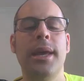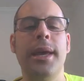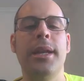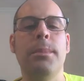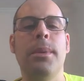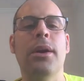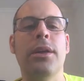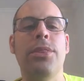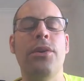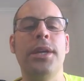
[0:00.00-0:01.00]
and the
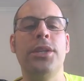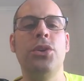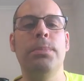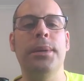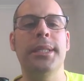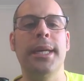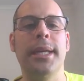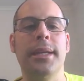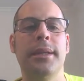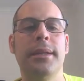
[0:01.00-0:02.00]
market
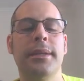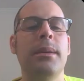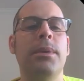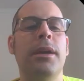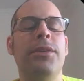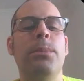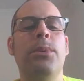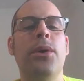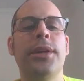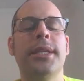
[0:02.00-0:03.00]
32%. But if you
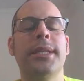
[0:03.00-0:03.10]
bought the